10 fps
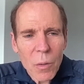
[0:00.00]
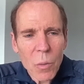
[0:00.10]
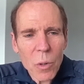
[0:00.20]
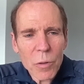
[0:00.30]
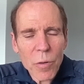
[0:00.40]

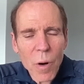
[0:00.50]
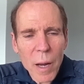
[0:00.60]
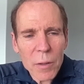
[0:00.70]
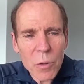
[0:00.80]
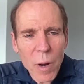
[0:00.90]
We're
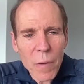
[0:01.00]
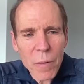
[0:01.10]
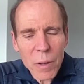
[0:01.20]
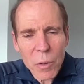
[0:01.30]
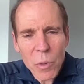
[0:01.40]
trying to do
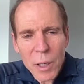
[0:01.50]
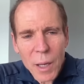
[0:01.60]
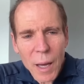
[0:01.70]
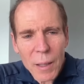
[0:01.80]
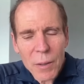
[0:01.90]
everything we
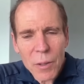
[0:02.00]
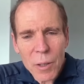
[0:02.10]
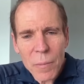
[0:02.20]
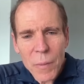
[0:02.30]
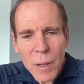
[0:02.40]
can
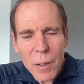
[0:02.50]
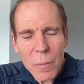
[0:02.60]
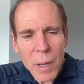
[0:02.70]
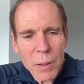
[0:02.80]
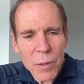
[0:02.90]
to
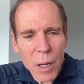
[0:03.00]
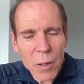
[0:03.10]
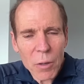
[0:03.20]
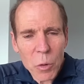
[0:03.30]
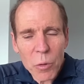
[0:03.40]
maintain
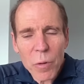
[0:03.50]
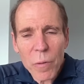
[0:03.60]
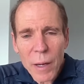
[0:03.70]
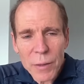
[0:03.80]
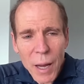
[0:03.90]
our youthful
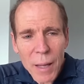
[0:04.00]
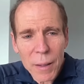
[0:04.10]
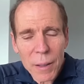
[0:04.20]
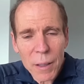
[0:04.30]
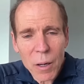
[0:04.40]

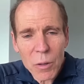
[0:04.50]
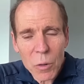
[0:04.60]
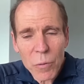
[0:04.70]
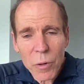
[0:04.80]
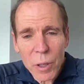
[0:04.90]
vitality and our
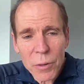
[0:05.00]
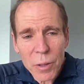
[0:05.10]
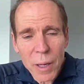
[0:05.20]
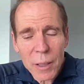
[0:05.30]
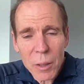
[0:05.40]
youthful
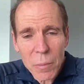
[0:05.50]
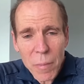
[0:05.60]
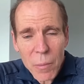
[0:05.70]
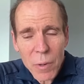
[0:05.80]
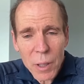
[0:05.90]
intellect and
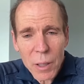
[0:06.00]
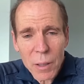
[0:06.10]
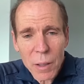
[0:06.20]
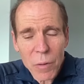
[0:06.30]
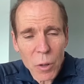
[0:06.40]
memory
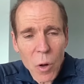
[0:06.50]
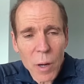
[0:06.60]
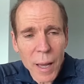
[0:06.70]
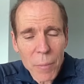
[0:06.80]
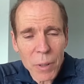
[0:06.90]
and live a long,
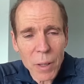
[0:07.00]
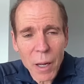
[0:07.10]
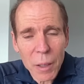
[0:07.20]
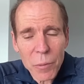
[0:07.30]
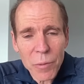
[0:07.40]
happy
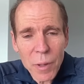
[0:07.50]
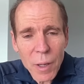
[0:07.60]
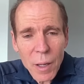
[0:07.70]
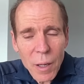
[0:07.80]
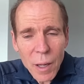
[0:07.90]
life.
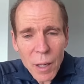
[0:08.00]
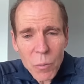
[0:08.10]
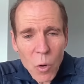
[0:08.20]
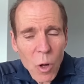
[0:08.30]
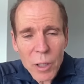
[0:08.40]
And
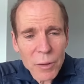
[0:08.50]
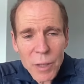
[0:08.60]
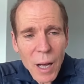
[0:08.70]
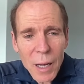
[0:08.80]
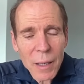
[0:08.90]
we're all going to
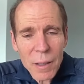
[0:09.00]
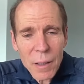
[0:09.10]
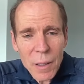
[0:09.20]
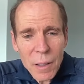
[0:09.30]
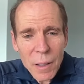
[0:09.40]
die.
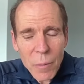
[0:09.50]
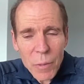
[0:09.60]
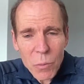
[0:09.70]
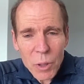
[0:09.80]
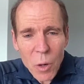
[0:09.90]
I
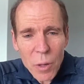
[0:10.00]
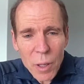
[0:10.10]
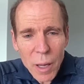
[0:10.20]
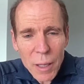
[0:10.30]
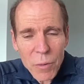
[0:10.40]
mean, we know
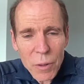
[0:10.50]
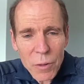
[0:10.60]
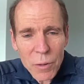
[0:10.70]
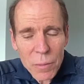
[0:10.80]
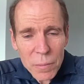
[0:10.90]
that life is